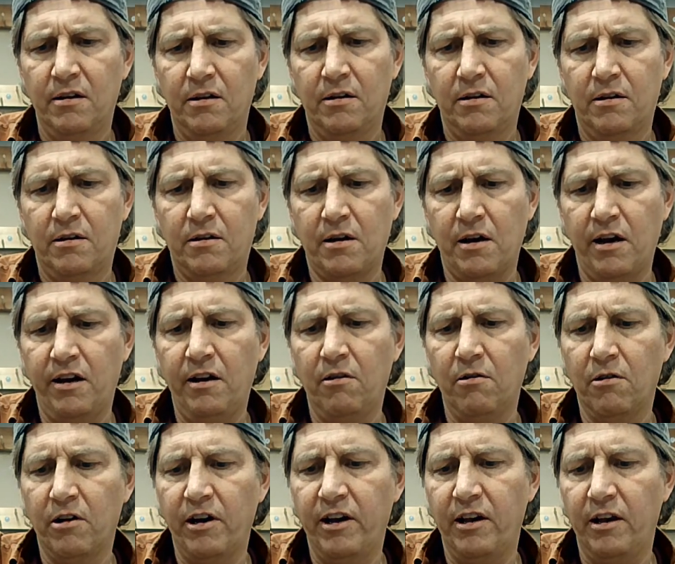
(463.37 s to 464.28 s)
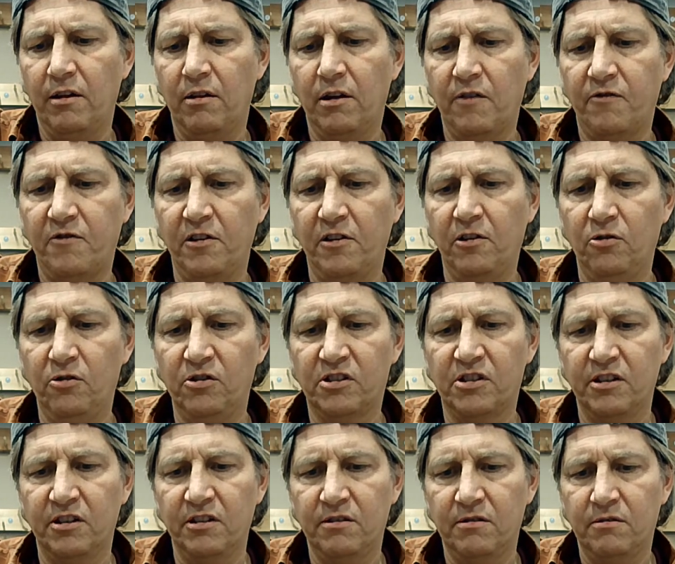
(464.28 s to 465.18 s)
Tighty-righty,
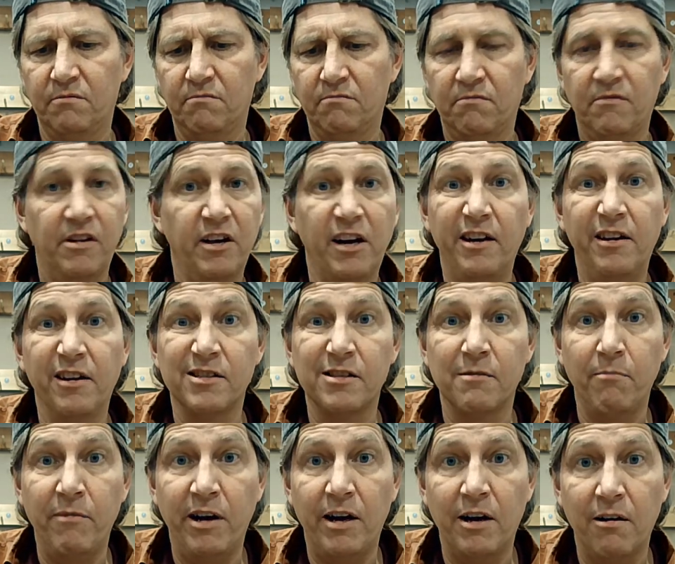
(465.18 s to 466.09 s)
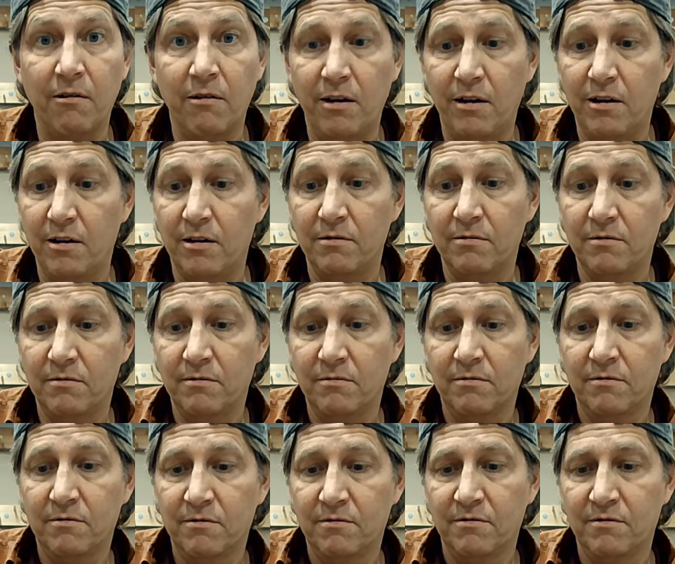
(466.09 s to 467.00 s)
lefty-loosey. It doesn't matter right now.
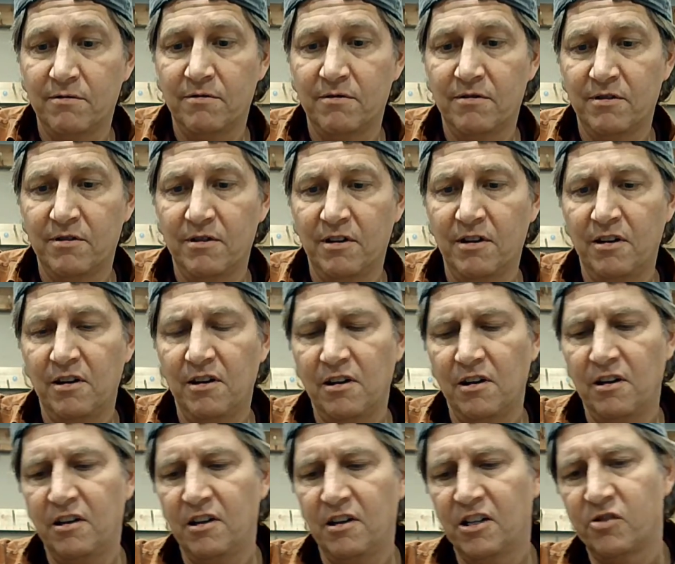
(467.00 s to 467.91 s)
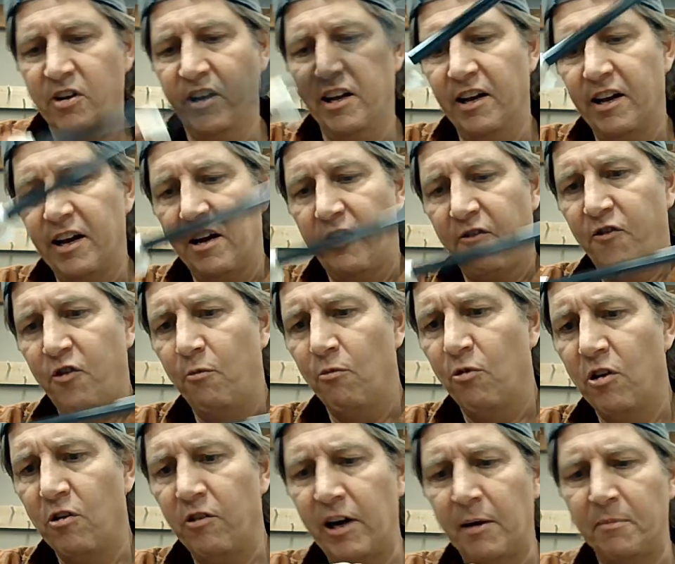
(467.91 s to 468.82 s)
So again, got a few
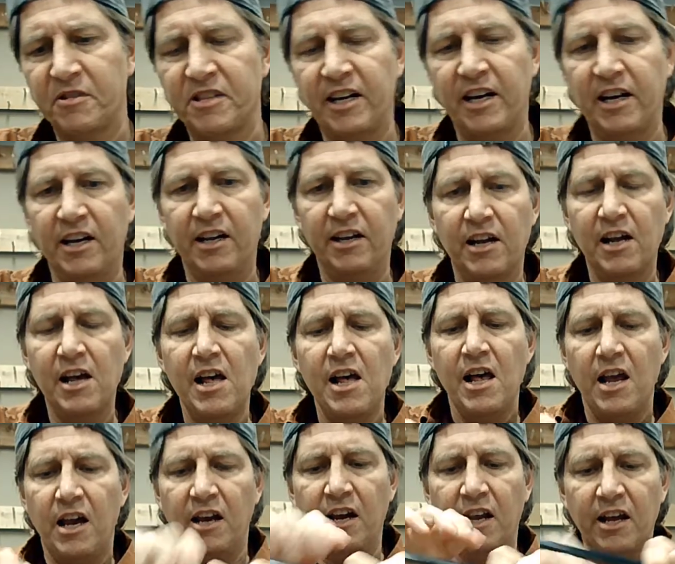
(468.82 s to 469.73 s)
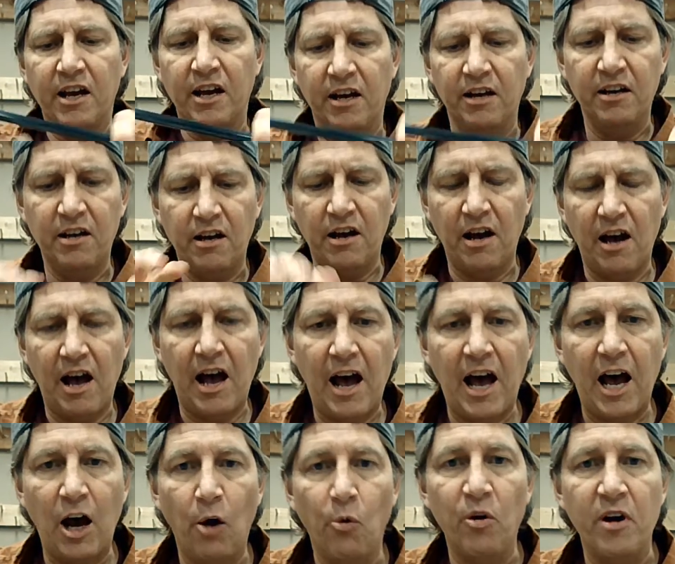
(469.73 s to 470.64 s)
more wraps on it. And again,
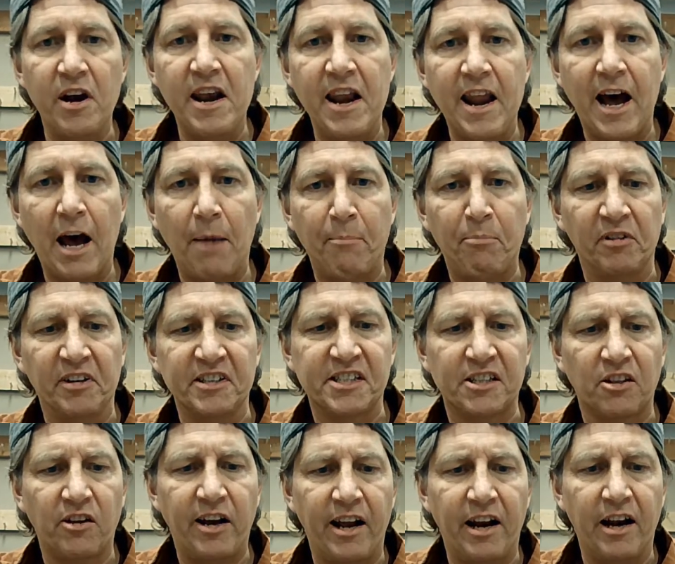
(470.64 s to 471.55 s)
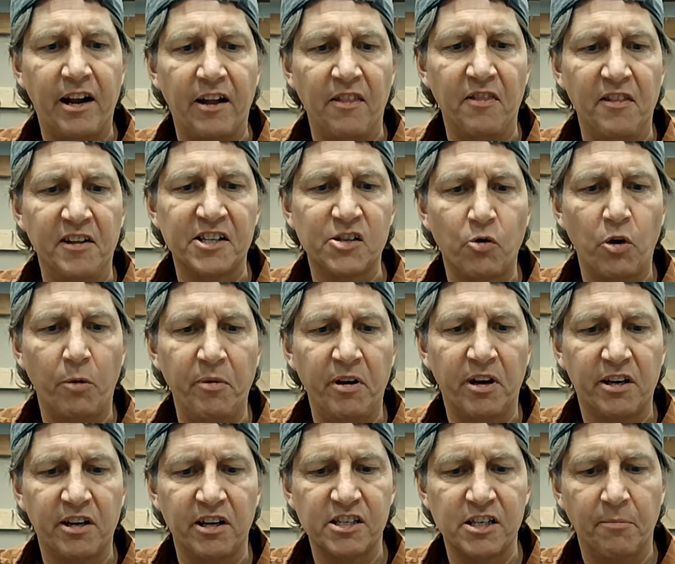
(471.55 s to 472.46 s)
I would not be able to slide it on this way
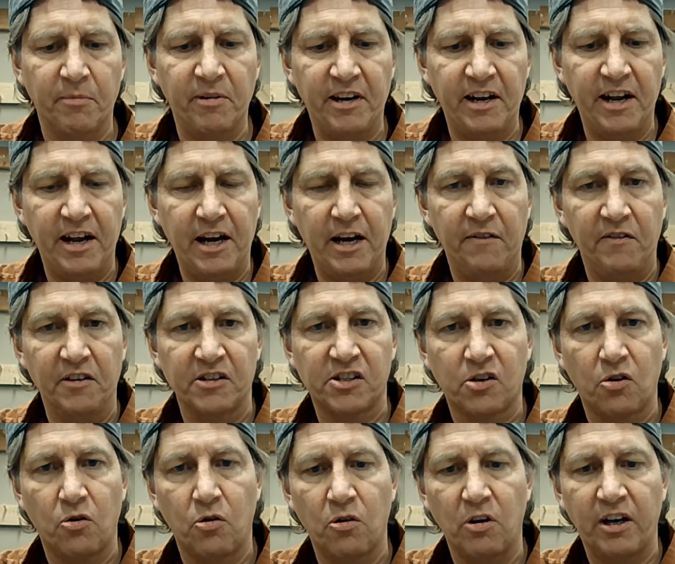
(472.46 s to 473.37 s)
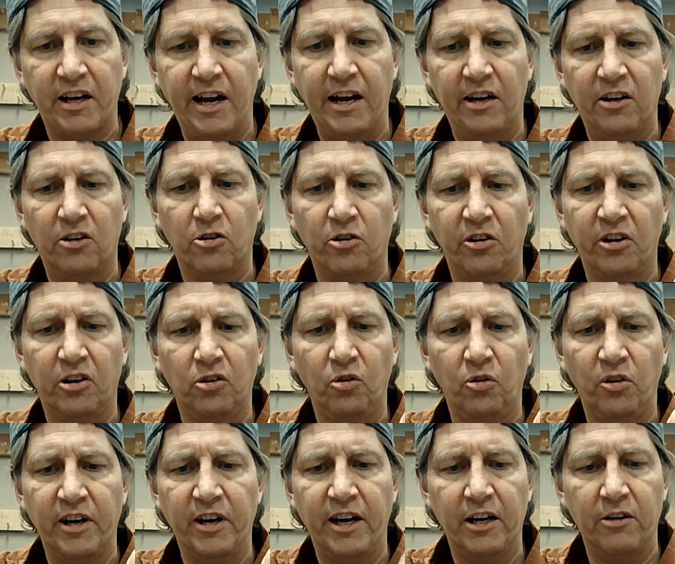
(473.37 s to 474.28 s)
because I'm going to have this cork handle already
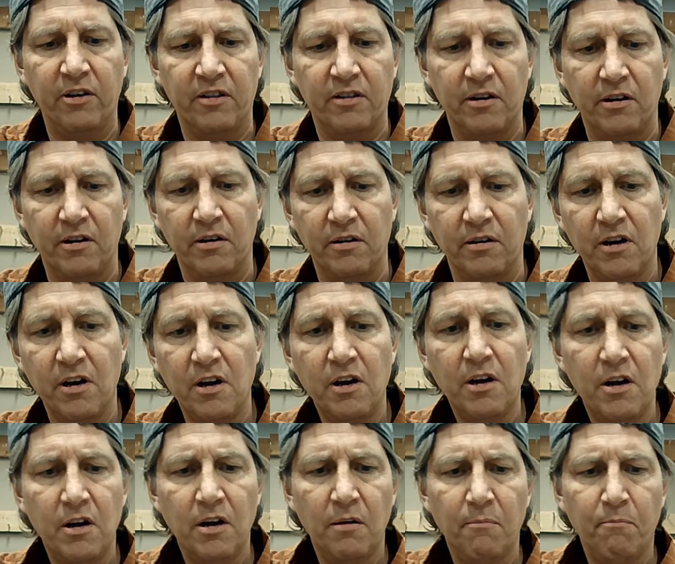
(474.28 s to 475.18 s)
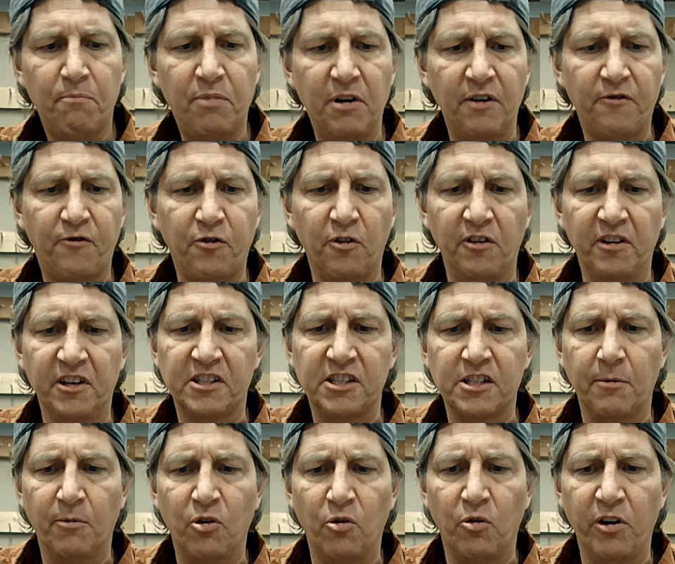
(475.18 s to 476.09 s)
glued on right there. But for this,
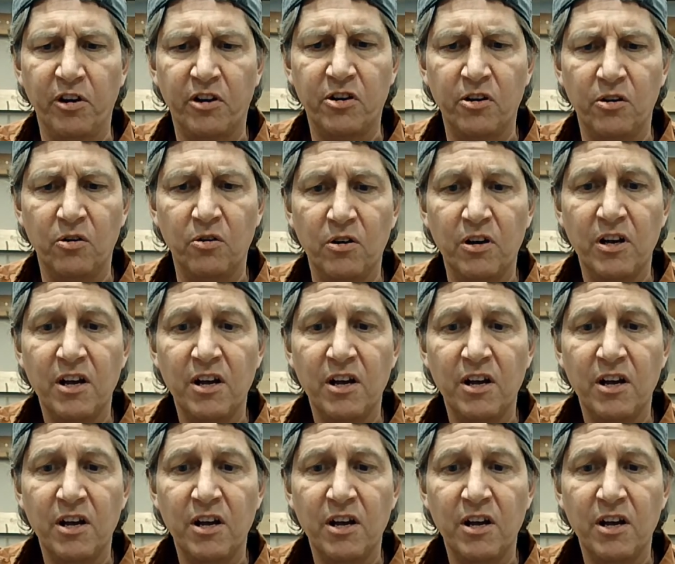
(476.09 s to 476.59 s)
I'm going to.